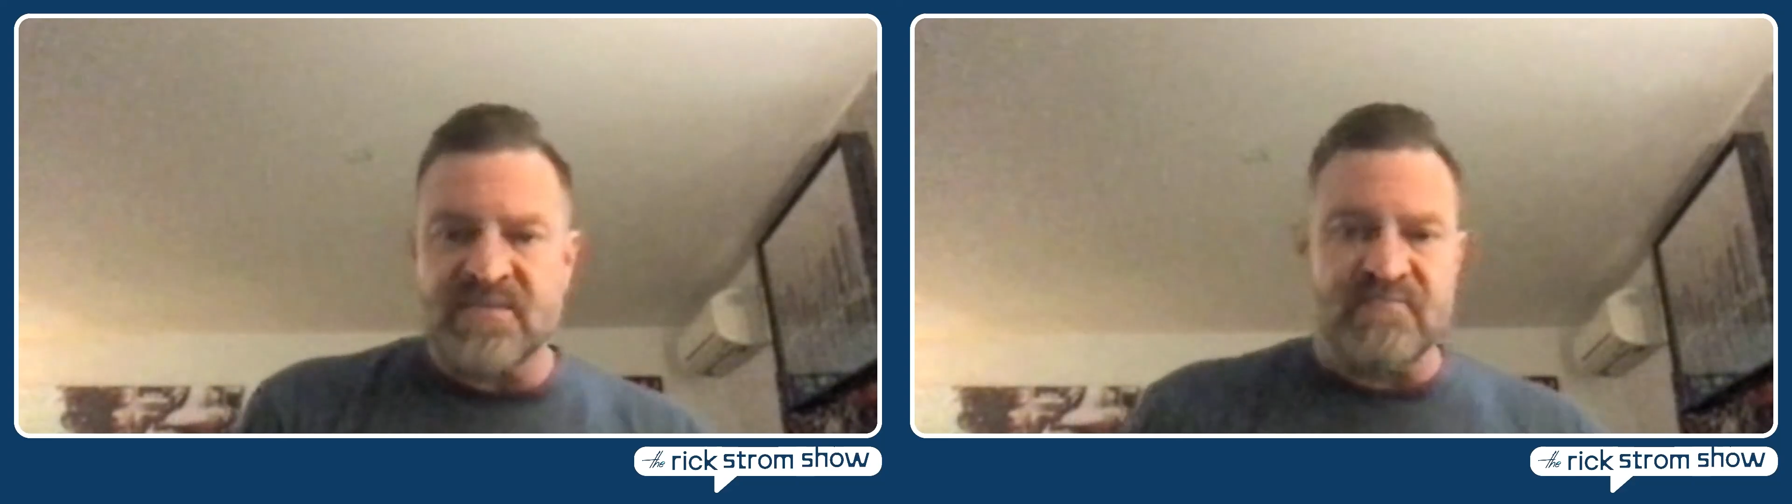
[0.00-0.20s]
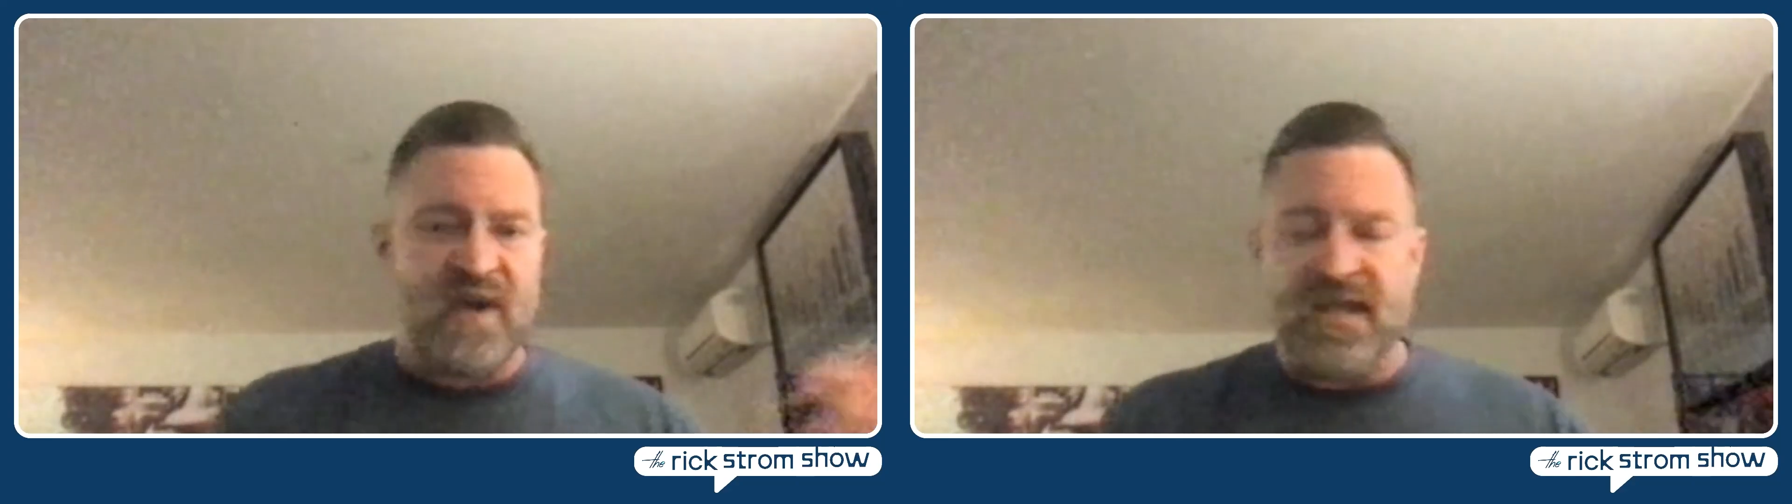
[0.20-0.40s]

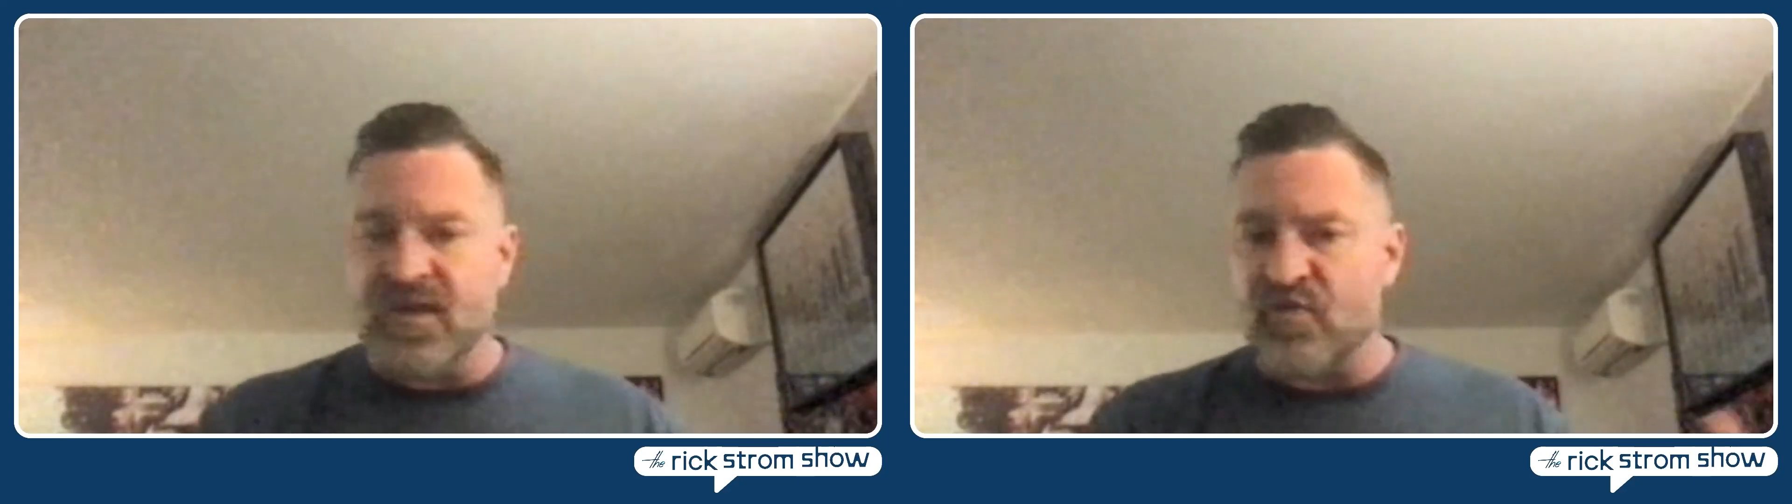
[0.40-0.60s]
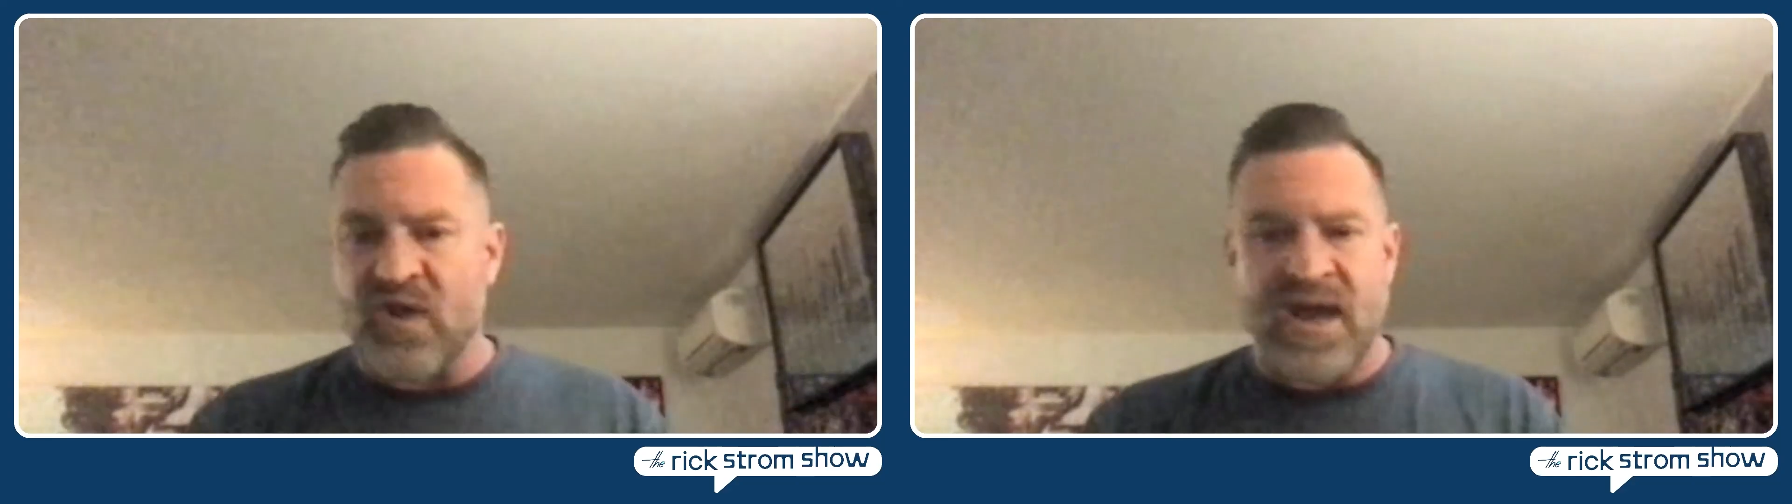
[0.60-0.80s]
violent
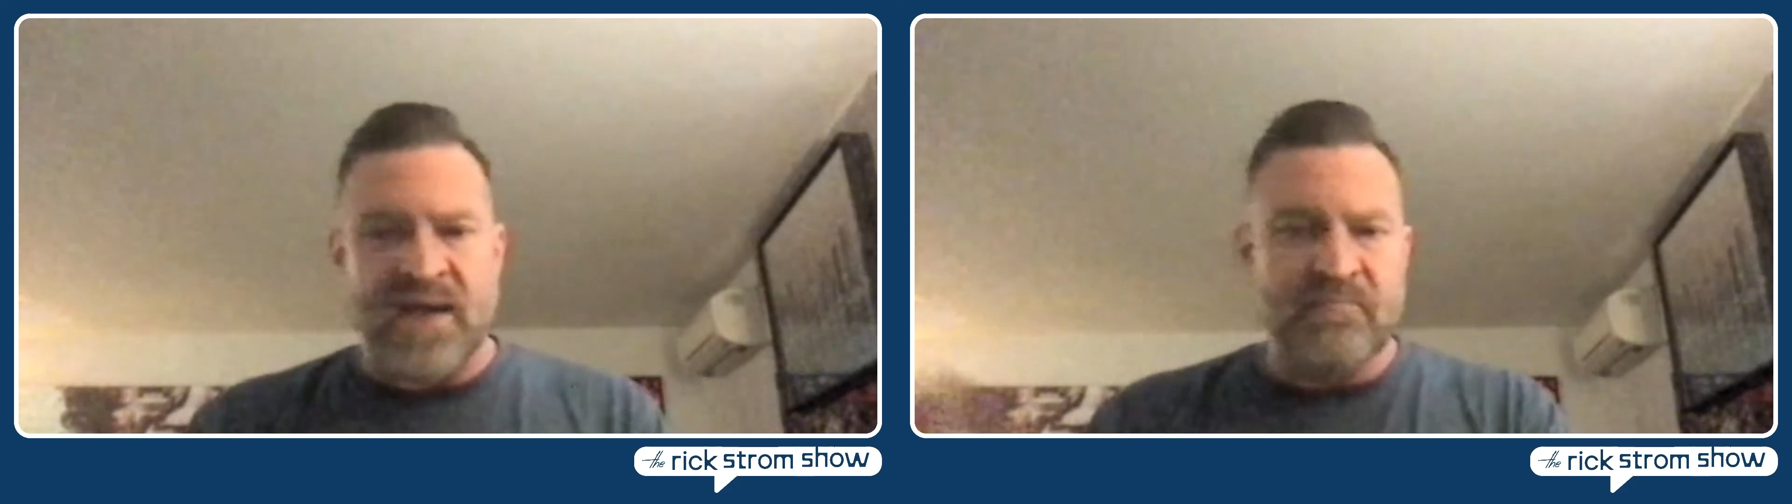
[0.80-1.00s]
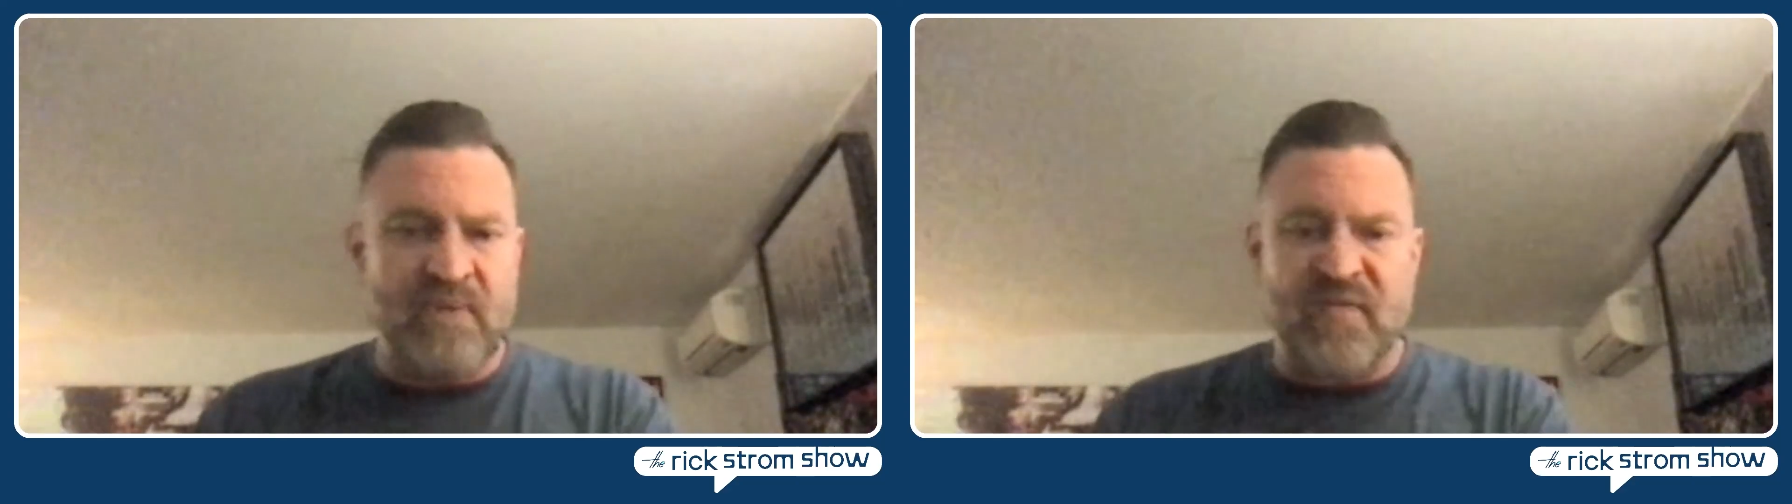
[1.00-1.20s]

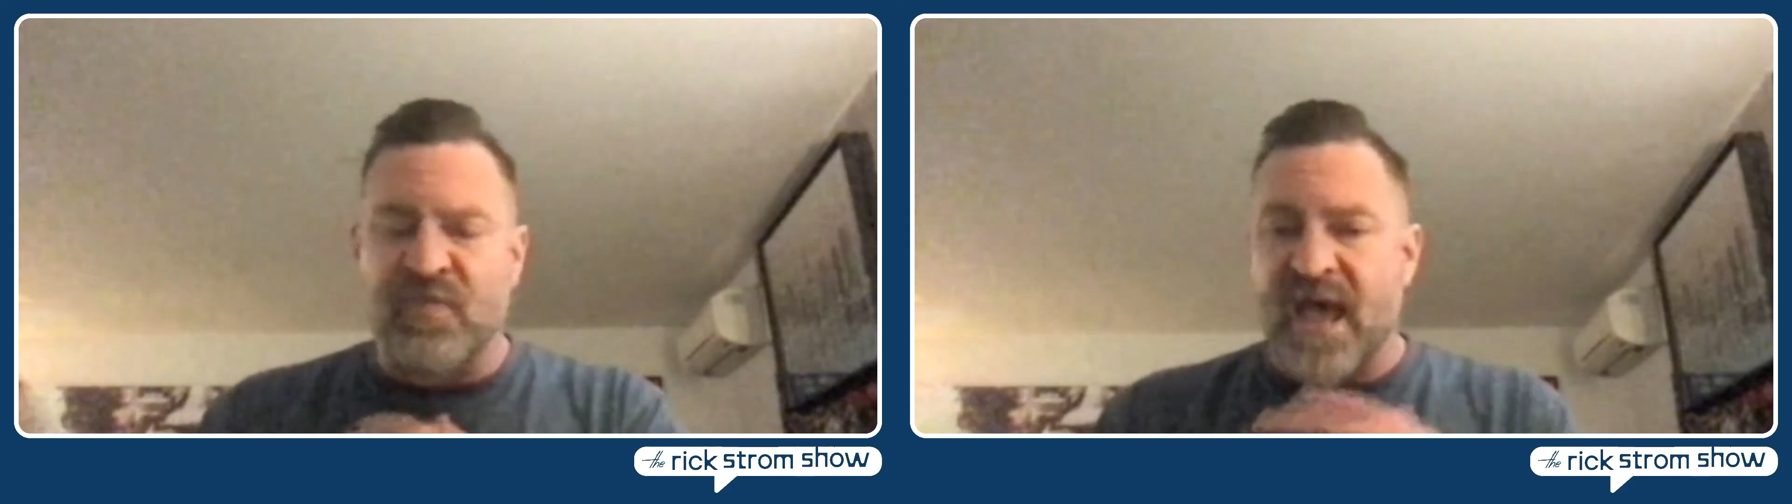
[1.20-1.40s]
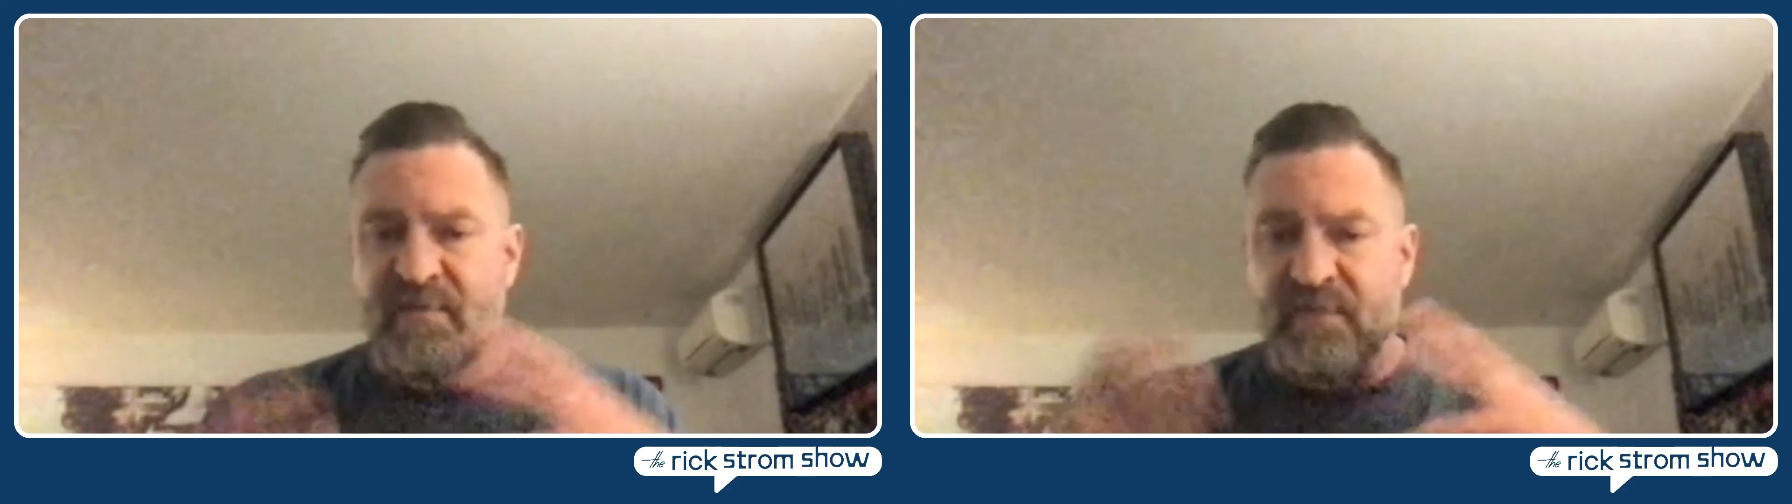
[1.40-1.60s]
crime, meth
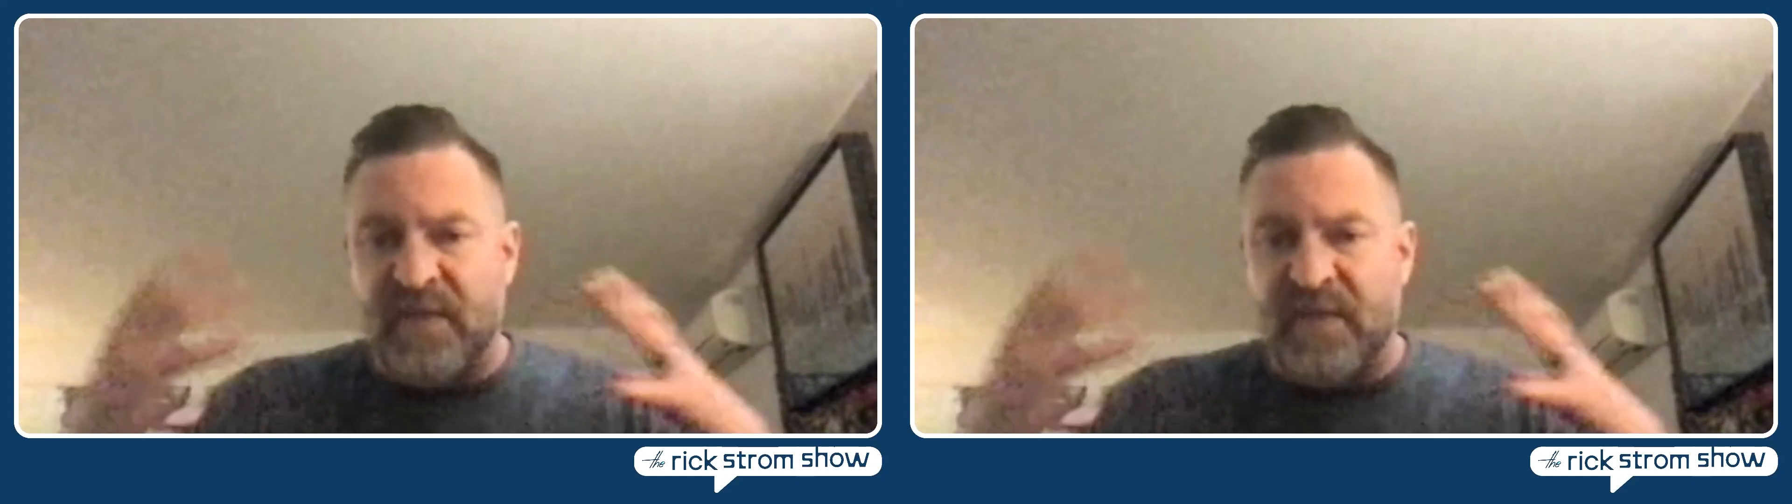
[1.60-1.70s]
lab,